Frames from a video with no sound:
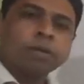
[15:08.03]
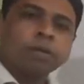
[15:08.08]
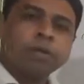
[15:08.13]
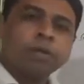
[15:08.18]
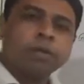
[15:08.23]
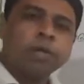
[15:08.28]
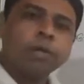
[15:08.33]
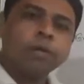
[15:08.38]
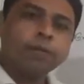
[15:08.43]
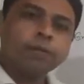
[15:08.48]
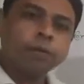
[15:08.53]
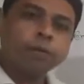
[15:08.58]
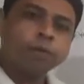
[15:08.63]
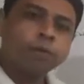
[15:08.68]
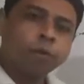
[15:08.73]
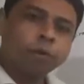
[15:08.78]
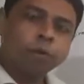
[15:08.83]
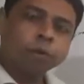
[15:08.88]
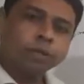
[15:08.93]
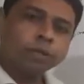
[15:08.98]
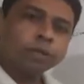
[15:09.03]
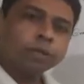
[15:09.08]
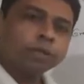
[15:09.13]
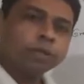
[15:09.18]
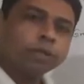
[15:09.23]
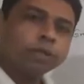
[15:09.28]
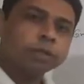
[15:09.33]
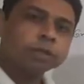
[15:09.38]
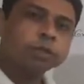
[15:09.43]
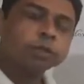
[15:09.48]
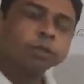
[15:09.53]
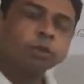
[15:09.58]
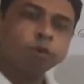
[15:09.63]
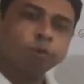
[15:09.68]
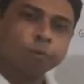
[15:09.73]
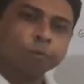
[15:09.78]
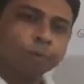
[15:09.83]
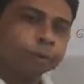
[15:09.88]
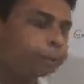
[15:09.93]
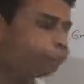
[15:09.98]
If you want
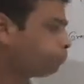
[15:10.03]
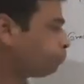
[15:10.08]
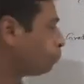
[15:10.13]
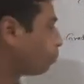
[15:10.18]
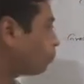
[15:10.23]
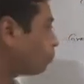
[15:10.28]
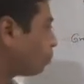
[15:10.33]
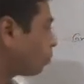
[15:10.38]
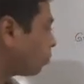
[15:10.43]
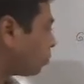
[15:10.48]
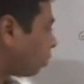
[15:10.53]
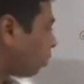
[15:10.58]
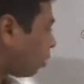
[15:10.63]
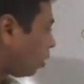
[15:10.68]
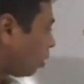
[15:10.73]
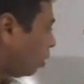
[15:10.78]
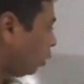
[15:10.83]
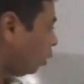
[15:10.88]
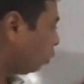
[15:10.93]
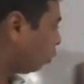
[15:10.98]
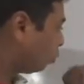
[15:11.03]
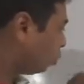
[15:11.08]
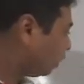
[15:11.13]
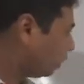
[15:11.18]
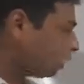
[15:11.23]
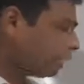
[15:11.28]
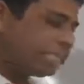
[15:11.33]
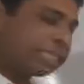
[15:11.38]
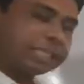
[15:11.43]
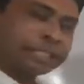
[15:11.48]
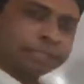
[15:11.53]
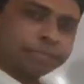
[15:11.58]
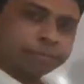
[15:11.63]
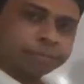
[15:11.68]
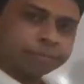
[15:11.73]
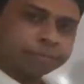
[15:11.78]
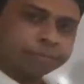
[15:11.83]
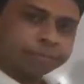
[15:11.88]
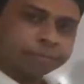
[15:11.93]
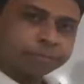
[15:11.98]
slope, you need theta.
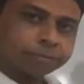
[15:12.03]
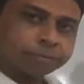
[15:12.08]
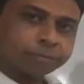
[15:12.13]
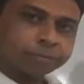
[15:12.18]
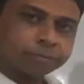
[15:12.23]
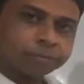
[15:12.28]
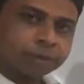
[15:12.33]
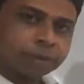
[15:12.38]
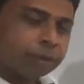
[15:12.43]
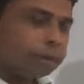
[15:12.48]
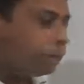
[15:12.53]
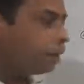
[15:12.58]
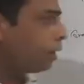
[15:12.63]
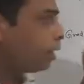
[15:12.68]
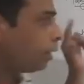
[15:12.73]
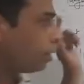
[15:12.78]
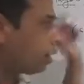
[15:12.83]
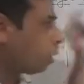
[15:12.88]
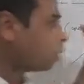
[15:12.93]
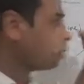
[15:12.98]
In this